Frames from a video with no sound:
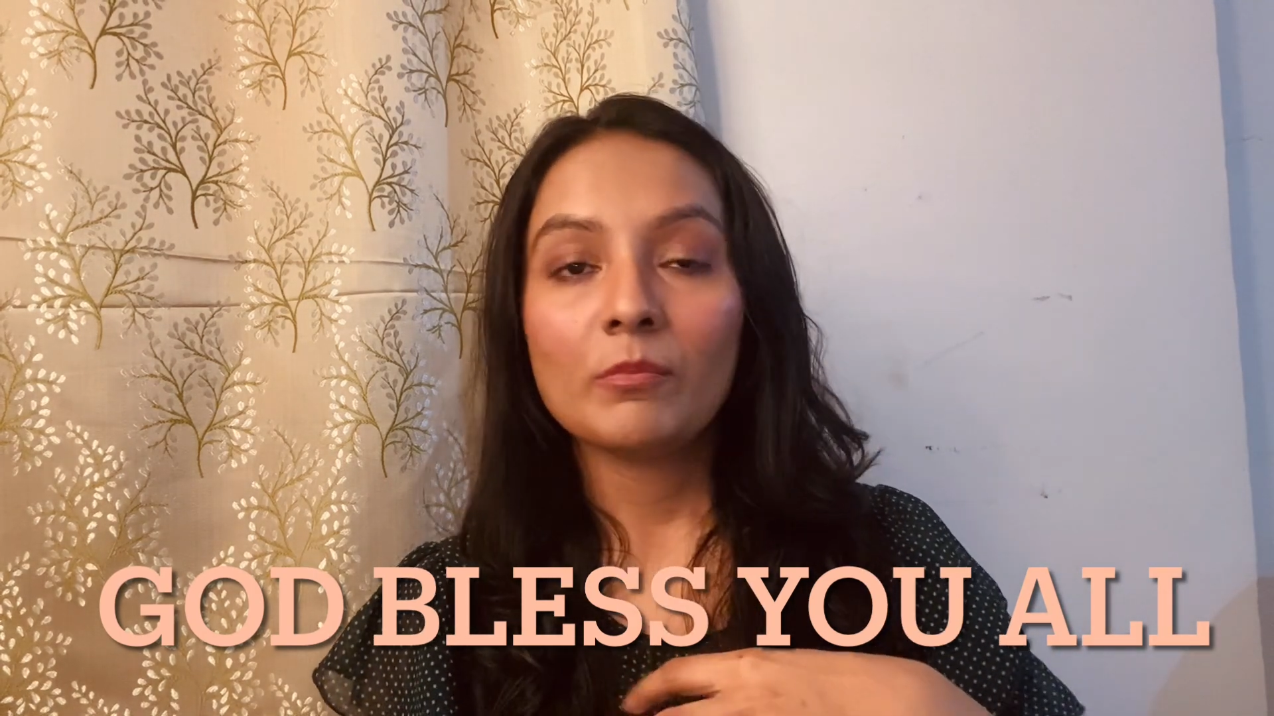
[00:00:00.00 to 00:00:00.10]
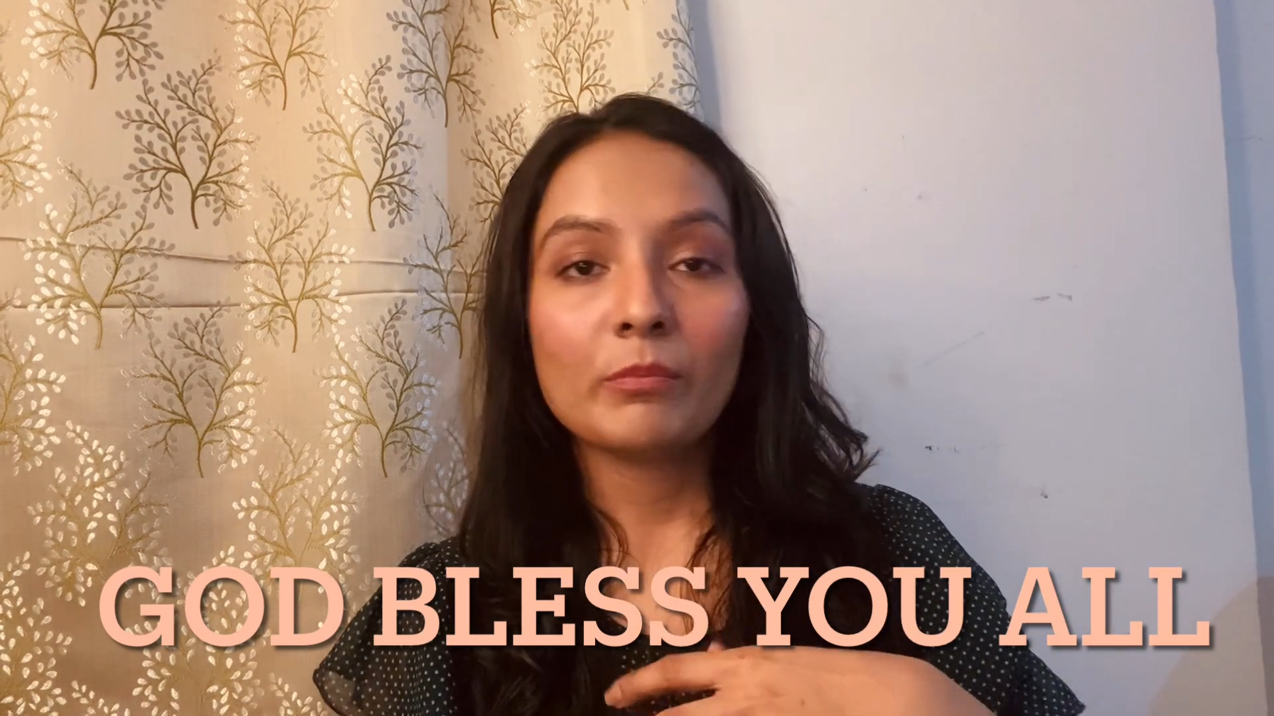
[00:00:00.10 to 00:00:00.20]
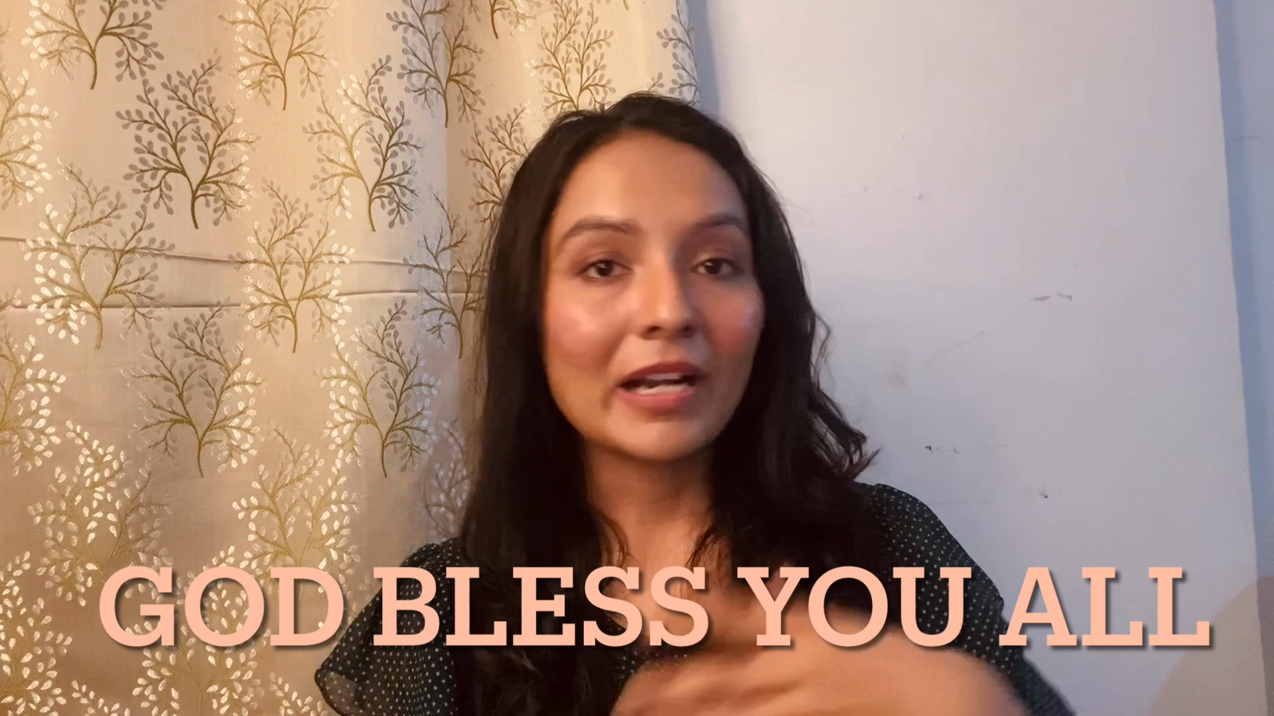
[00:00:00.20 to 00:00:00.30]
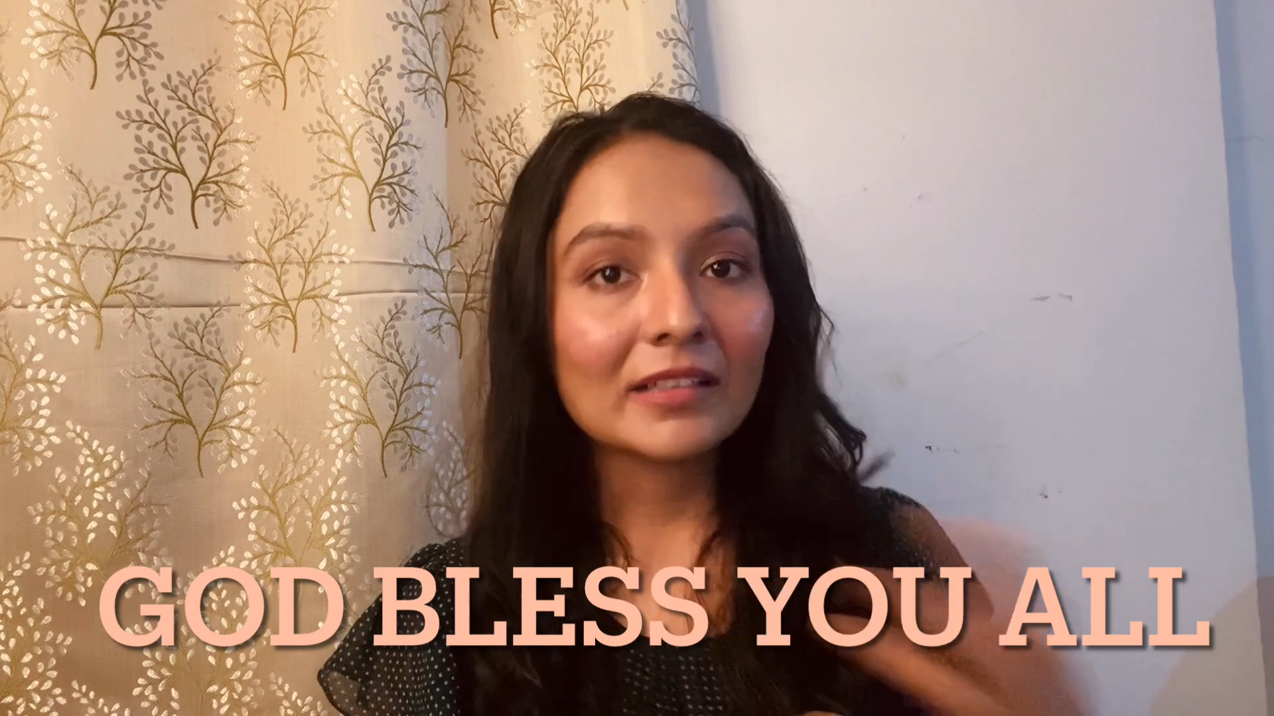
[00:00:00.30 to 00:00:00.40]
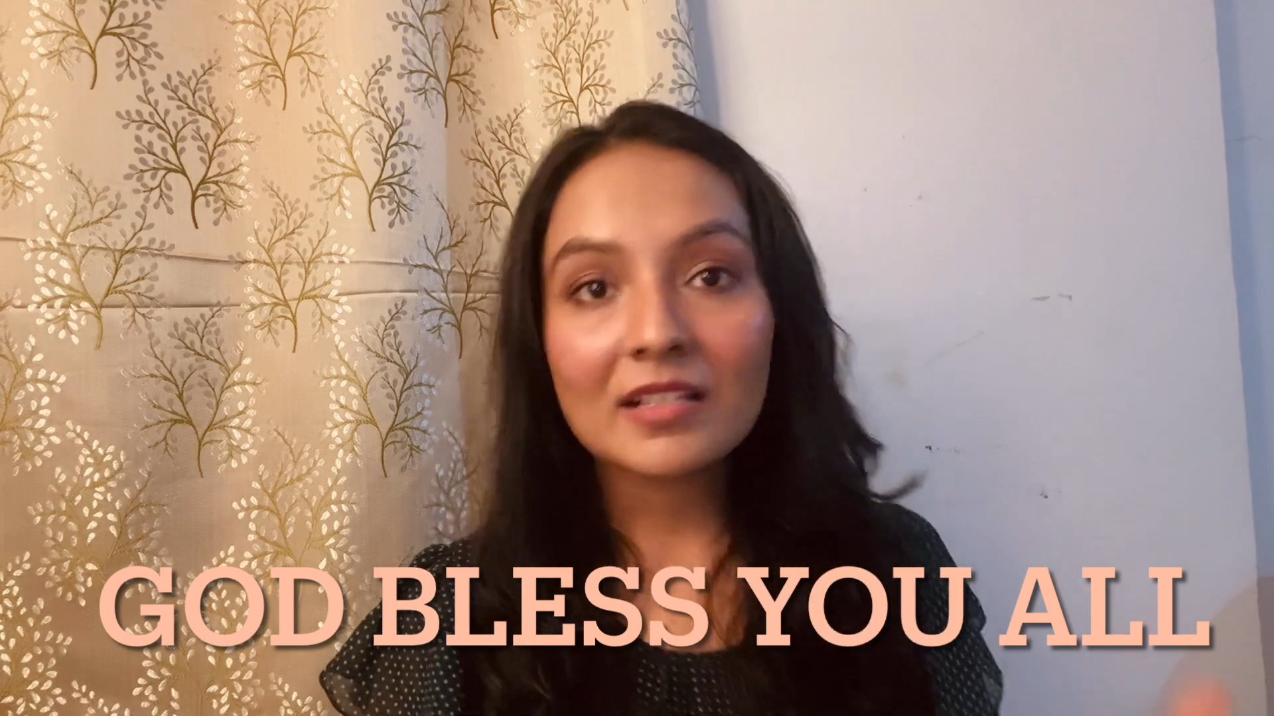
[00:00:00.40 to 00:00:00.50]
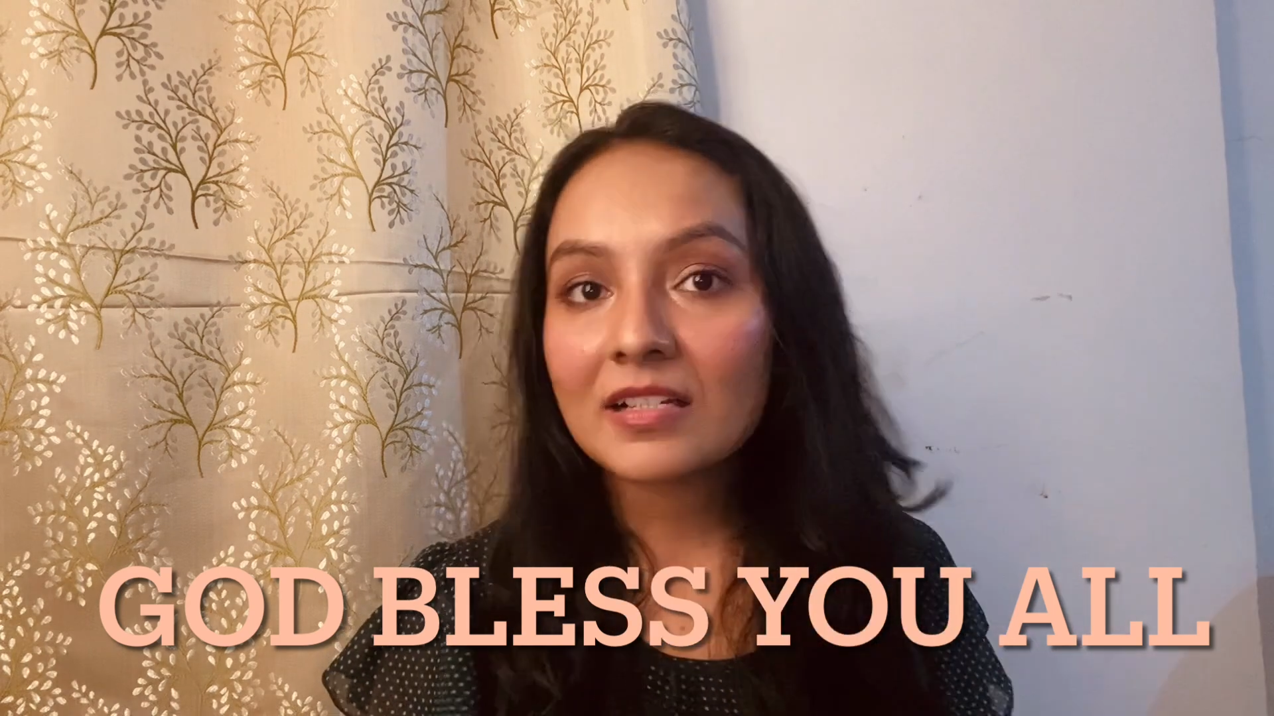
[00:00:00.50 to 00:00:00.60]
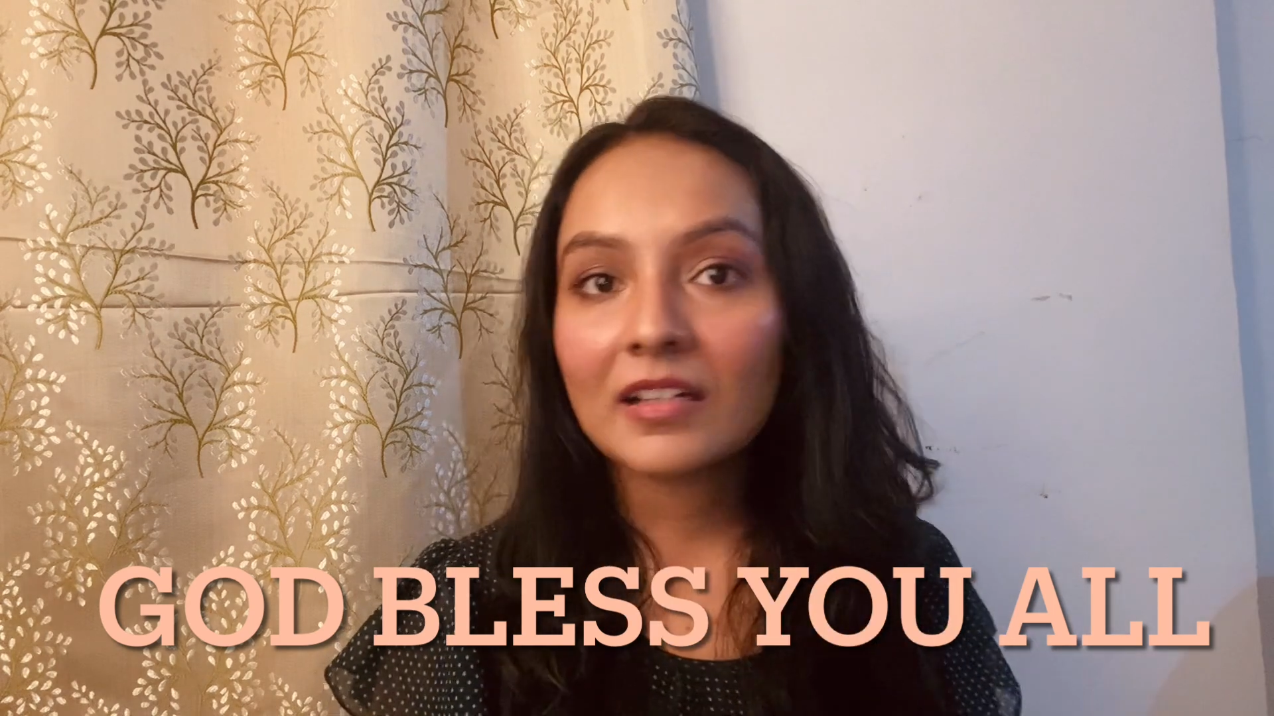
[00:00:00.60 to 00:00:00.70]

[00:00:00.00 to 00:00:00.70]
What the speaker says: Practice